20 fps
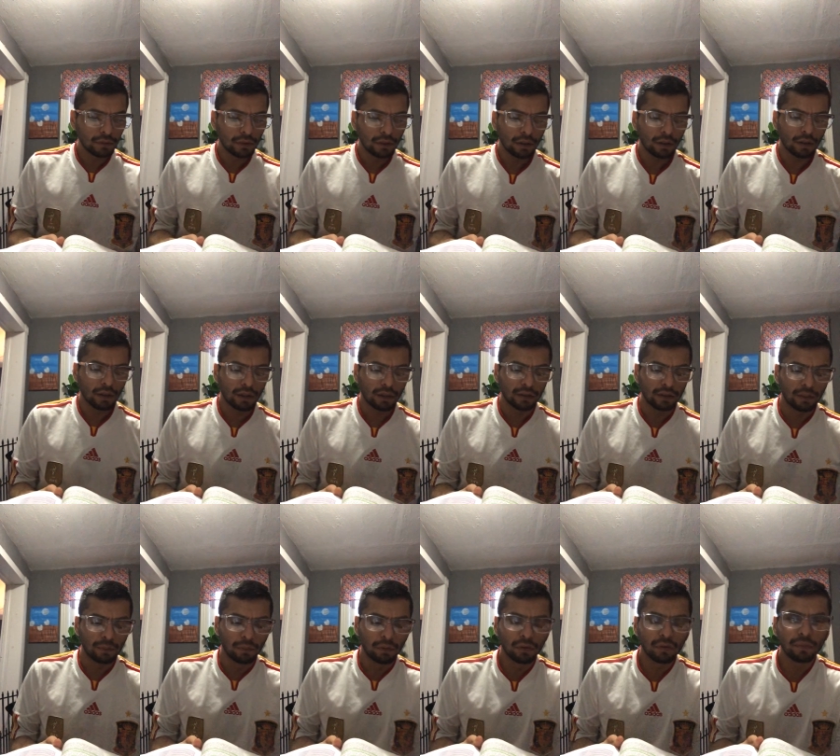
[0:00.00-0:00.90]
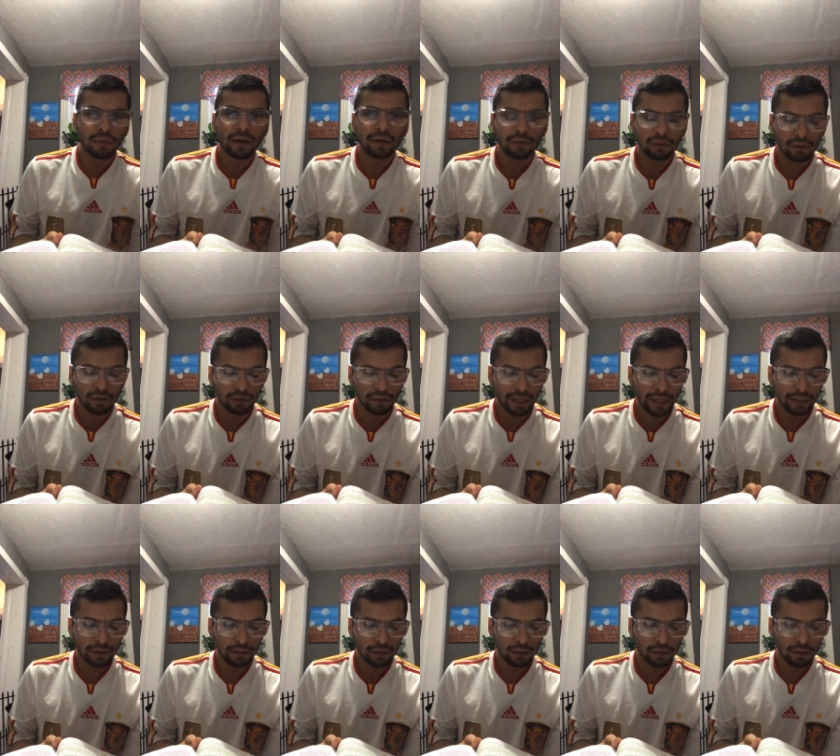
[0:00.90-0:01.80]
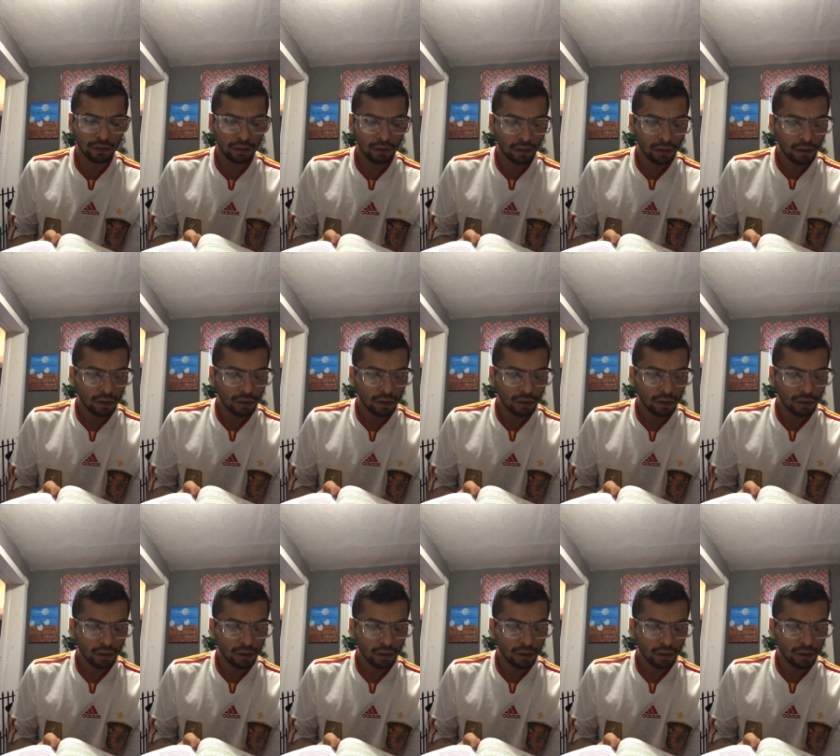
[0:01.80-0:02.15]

The Blue Button Connector